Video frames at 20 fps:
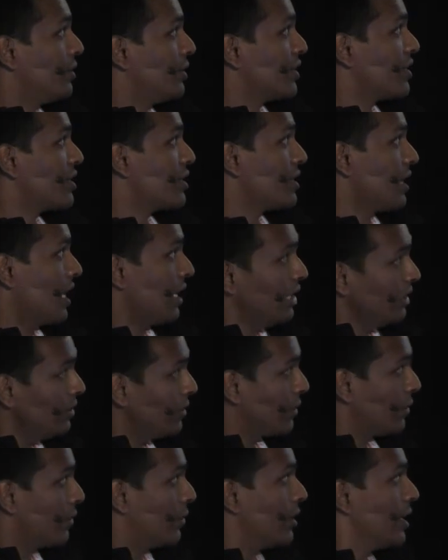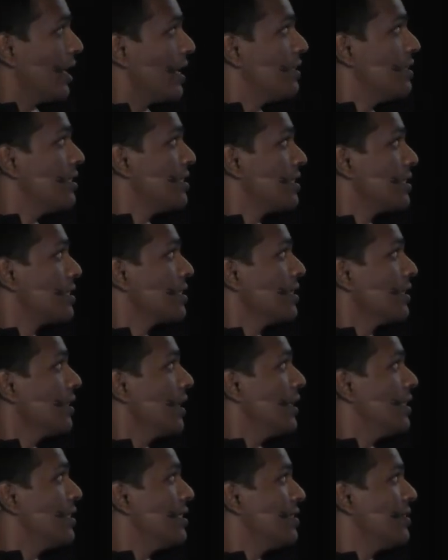So this is another node, and this
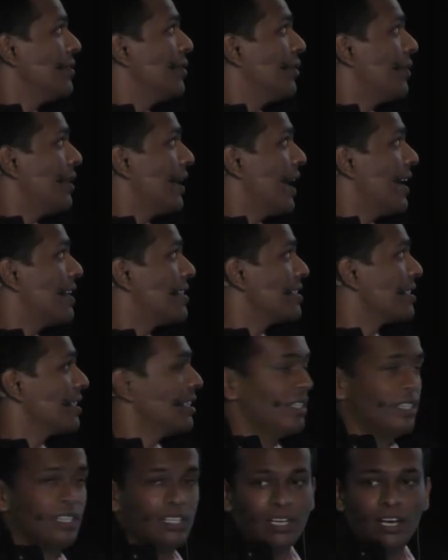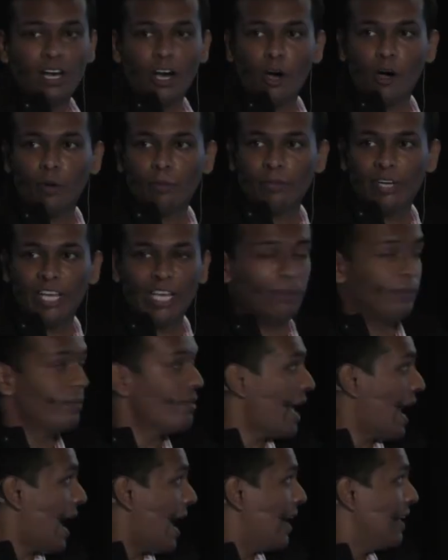node has op
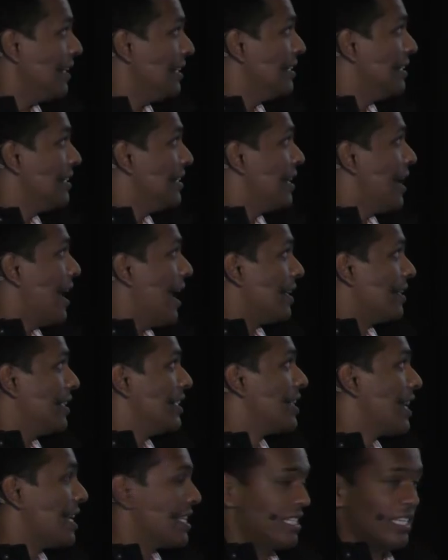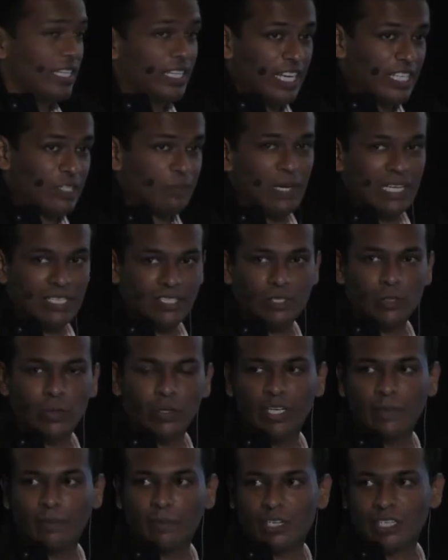name add, and it expects
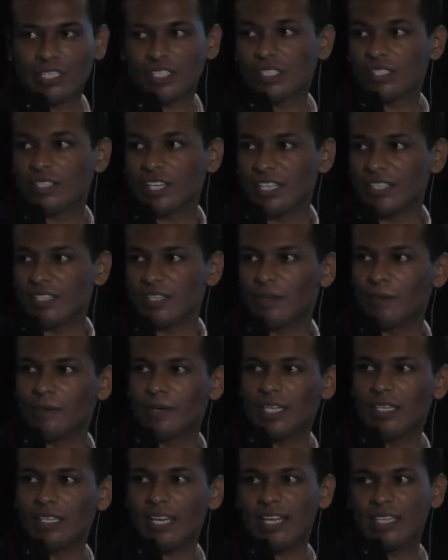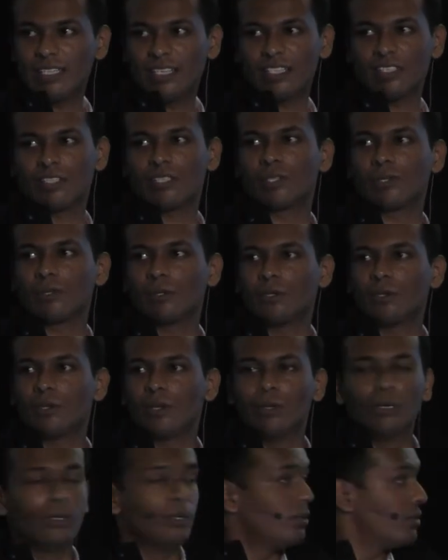two inputs, tensor1 and tensor2,
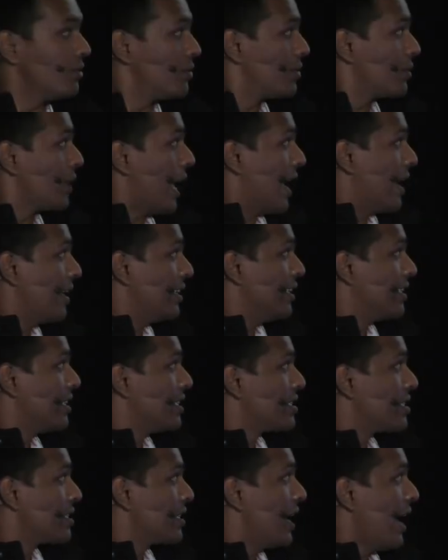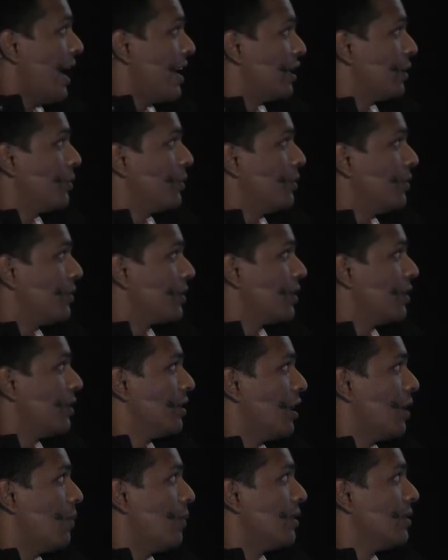and it has the attribute
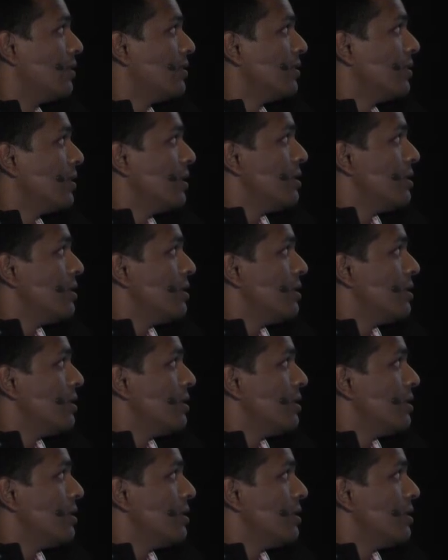double.